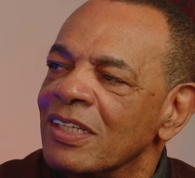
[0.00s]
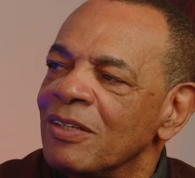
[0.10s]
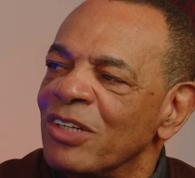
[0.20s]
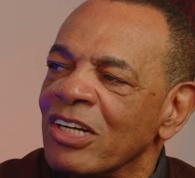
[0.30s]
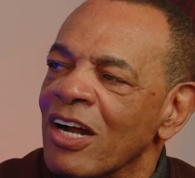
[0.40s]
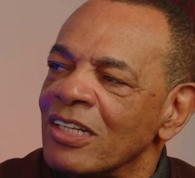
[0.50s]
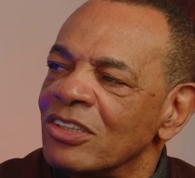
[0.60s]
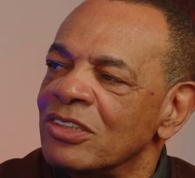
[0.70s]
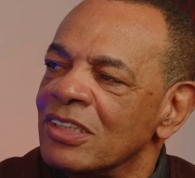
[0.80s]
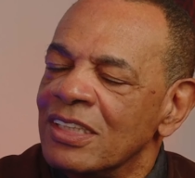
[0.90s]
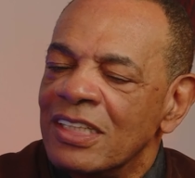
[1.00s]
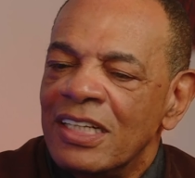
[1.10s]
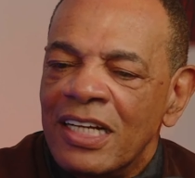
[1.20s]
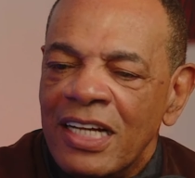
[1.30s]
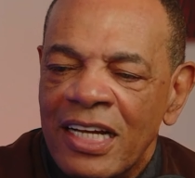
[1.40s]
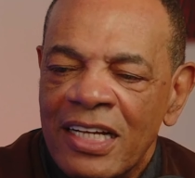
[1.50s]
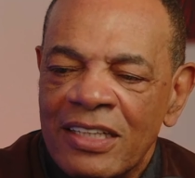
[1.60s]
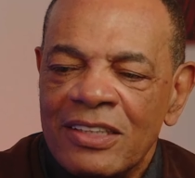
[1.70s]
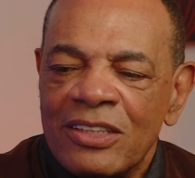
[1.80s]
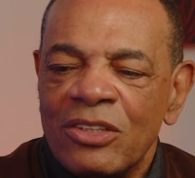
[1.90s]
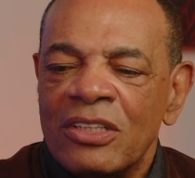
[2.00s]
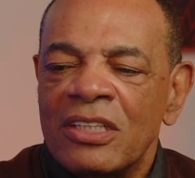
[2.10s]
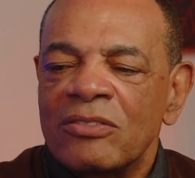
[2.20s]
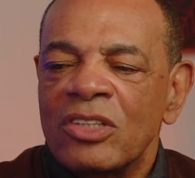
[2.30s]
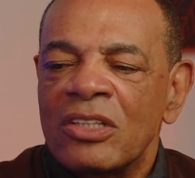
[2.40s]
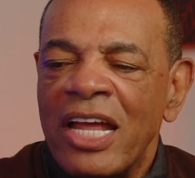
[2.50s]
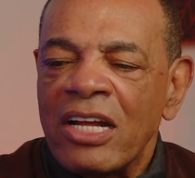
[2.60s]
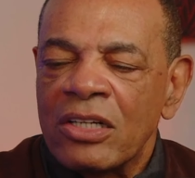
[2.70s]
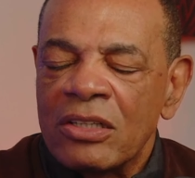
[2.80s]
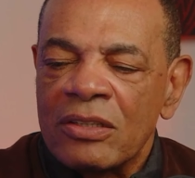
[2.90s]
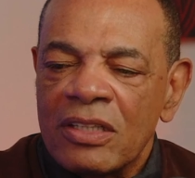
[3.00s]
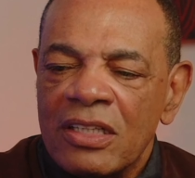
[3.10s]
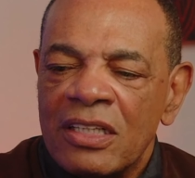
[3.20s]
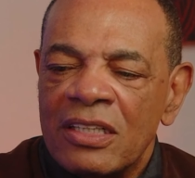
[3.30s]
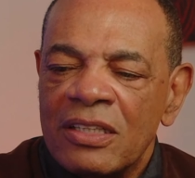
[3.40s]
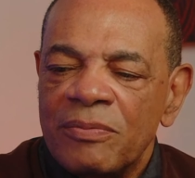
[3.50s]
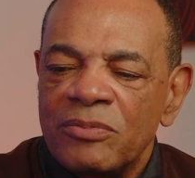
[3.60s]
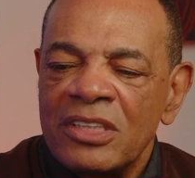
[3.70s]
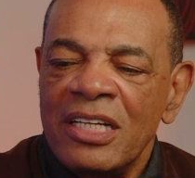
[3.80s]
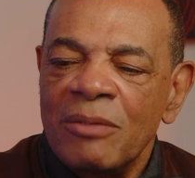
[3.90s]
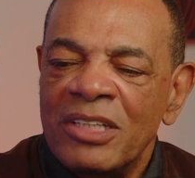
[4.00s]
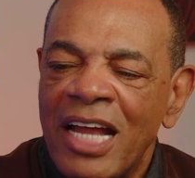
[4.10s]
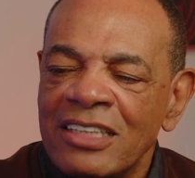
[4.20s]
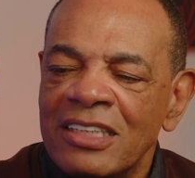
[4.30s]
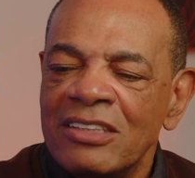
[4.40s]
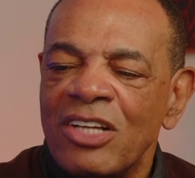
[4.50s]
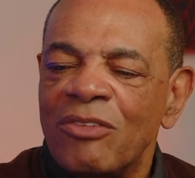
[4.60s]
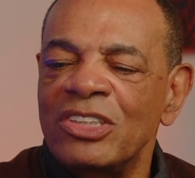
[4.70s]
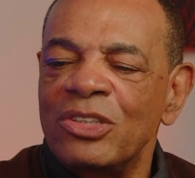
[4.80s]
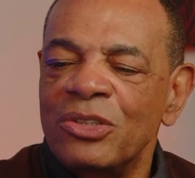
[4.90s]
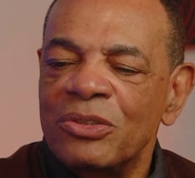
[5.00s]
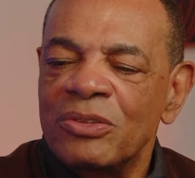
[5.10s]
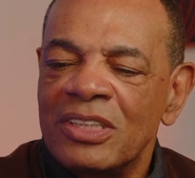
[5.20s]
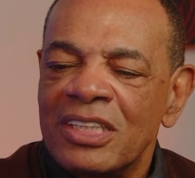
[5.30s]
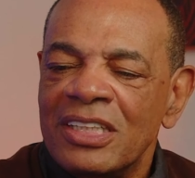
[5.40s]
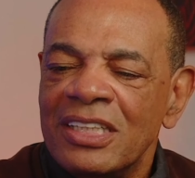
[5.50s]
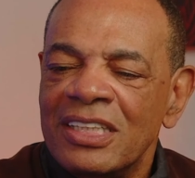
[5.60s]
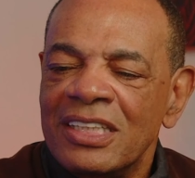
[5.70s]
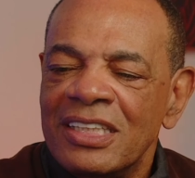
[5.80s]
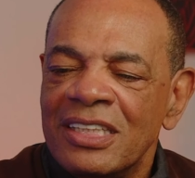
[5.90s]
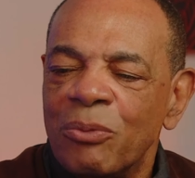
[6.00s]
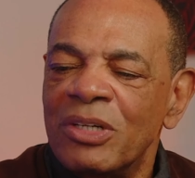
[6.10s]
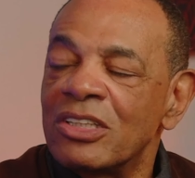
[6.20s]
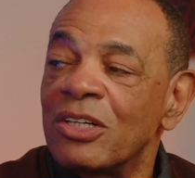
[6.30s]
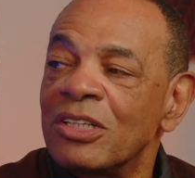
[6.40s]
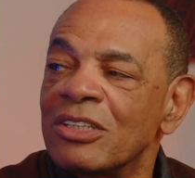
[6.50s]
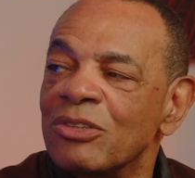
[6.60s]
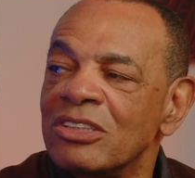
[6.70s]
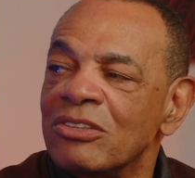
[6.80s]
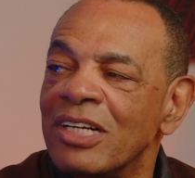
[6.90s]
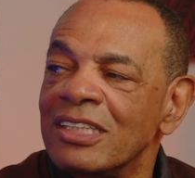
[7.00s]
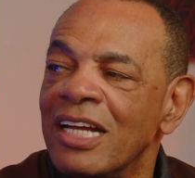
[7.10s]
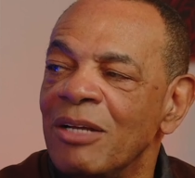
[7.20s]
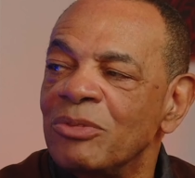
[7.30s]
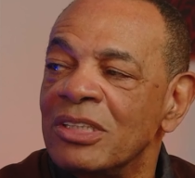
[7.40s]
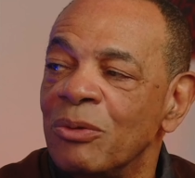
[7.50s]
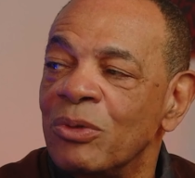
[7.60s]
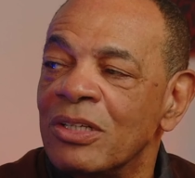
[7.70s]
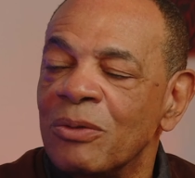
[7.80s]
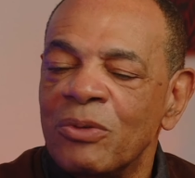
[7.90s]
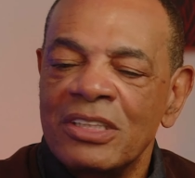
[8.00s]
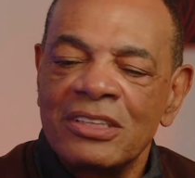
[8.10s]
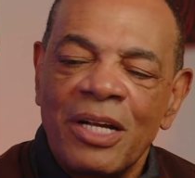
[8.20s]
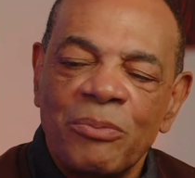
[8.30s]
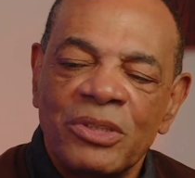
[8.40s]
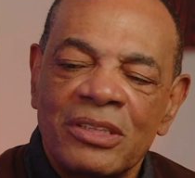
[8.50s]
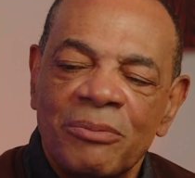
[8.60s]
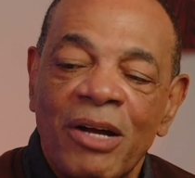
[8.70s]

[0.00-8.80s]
Regardless. And, you know, the Laker team in 1972 that won 33 straight games and then went on and won the championship.